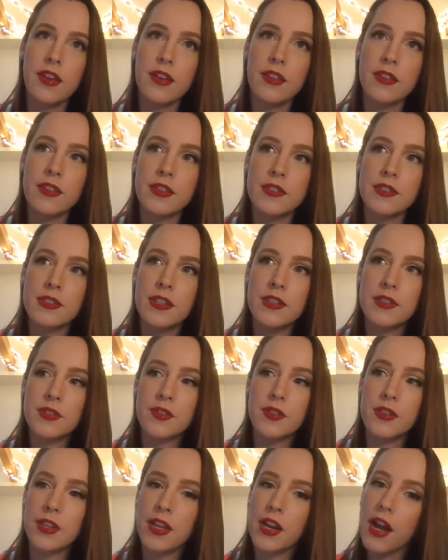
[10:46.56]
The
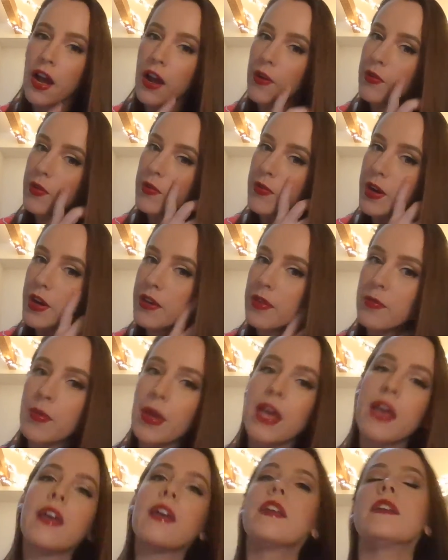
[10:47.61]
sunscreen that I would
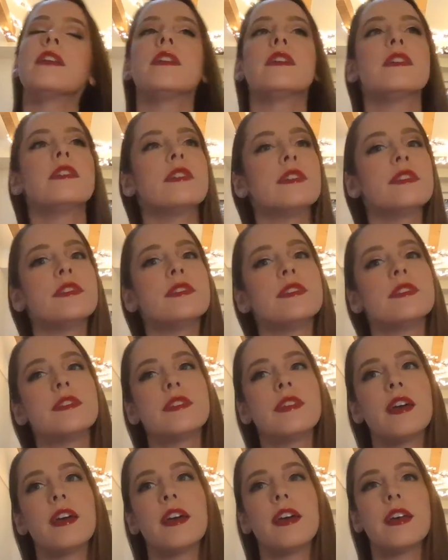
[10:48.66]
recommend
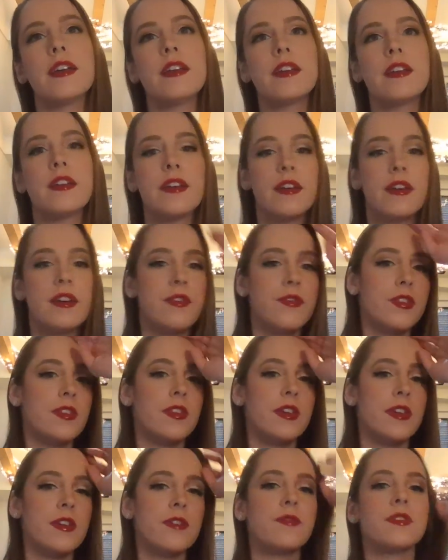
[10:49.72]
instead, if you're
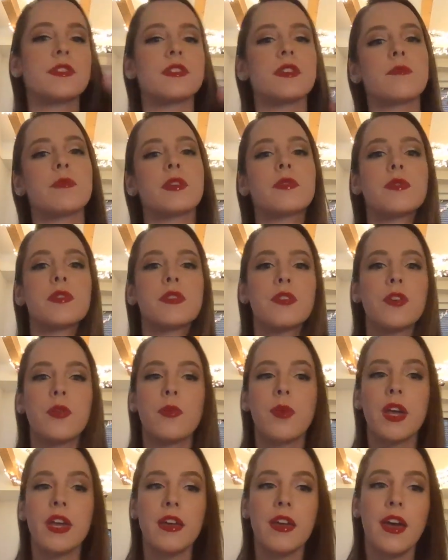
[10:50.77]
looking for something with no
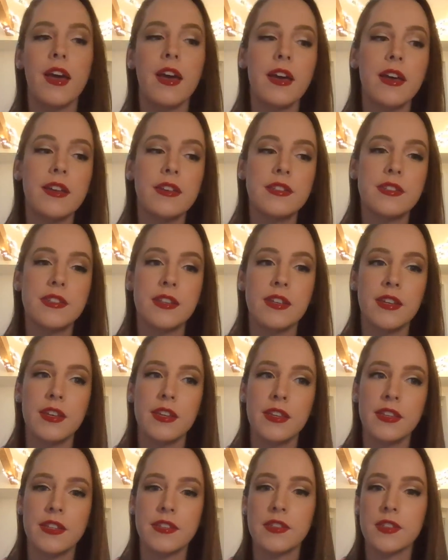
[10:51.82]
white cast,
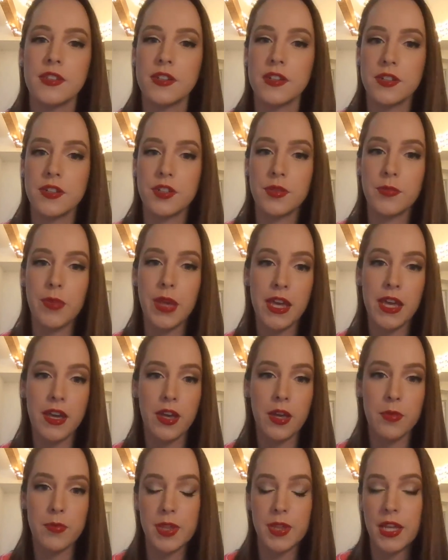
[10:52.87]
that's good under
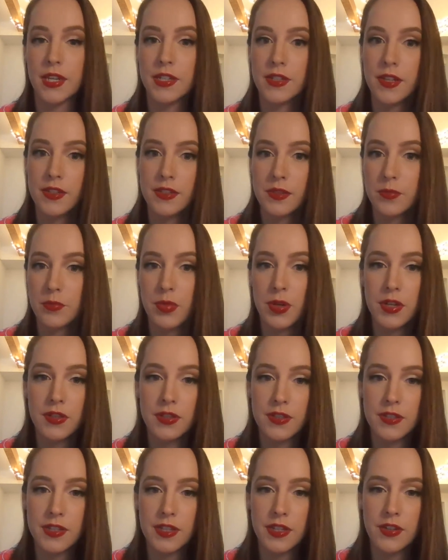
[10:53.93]
makeup and that doesn't burn
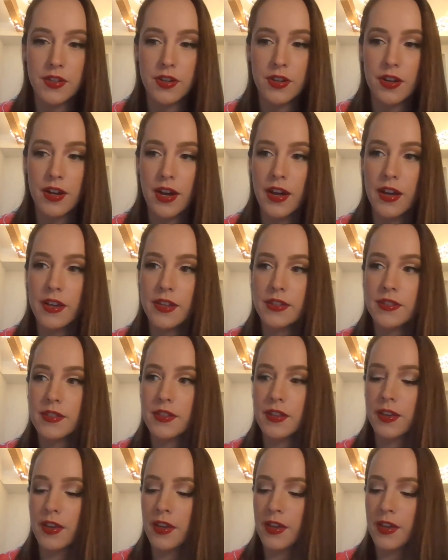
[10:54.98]
the skin of your eyes,